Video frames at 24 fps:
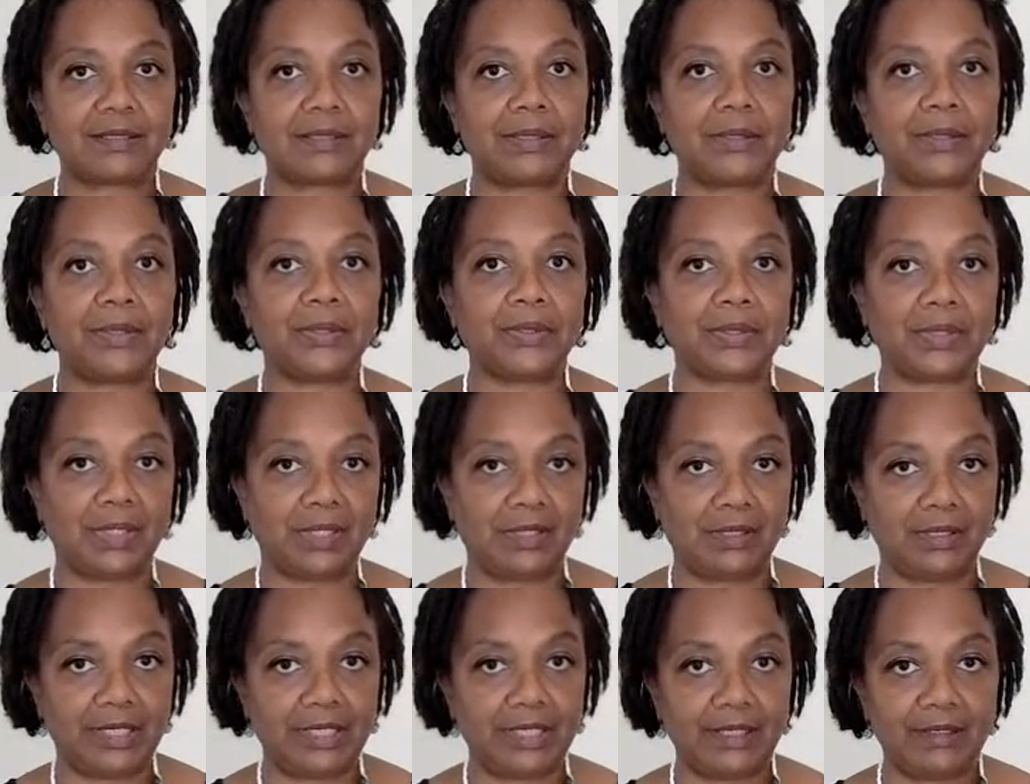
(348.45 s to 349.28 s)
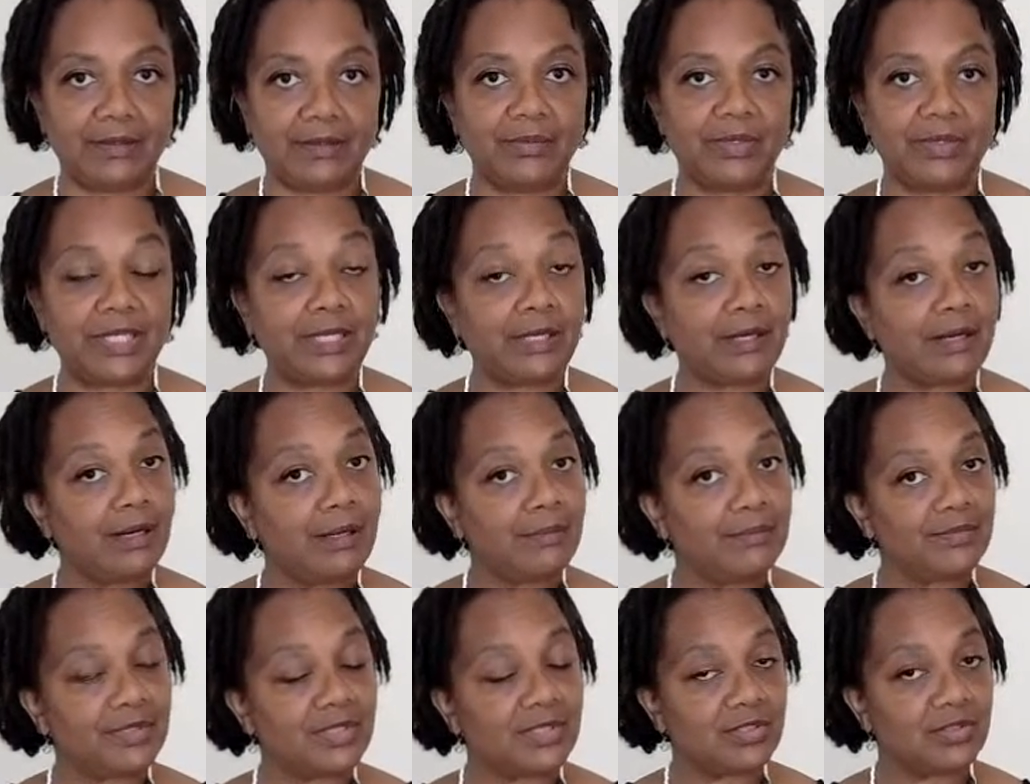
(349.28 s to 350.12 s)
look like when it
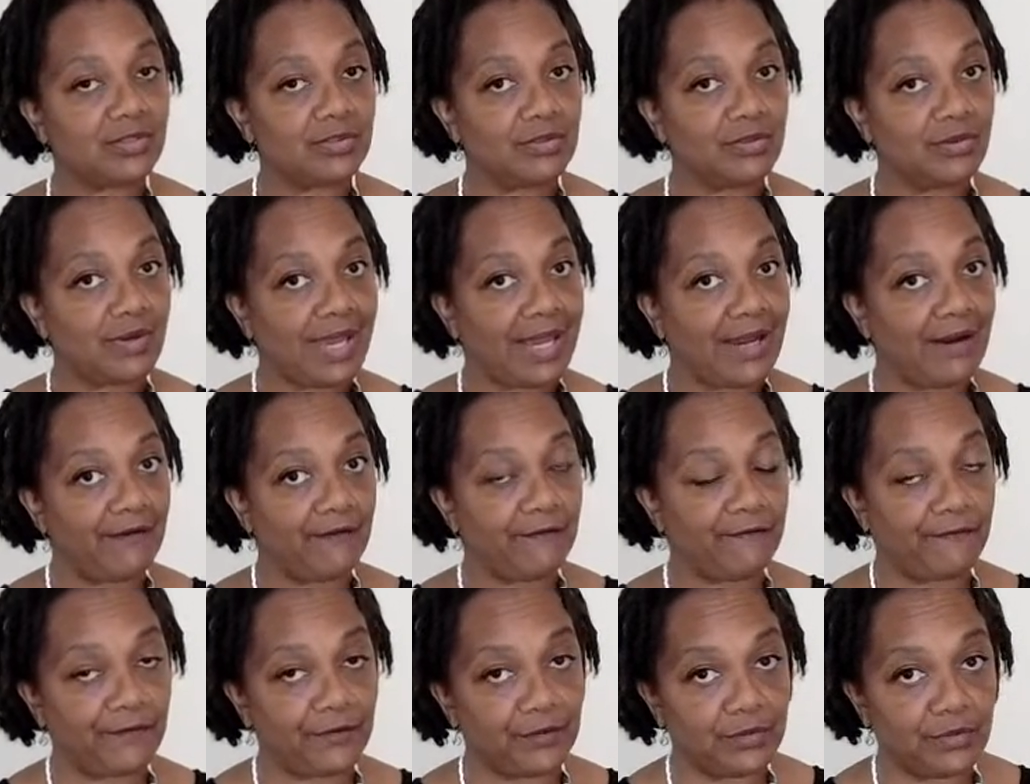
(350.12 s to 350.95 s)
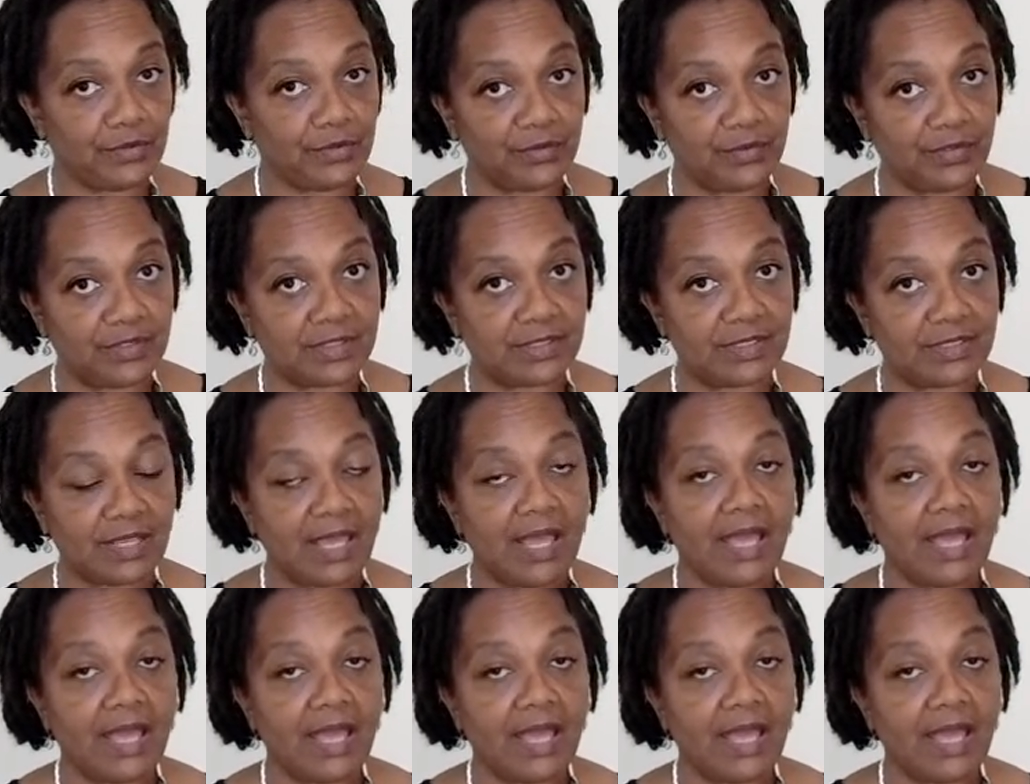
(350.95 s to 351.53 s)
comes to our foods.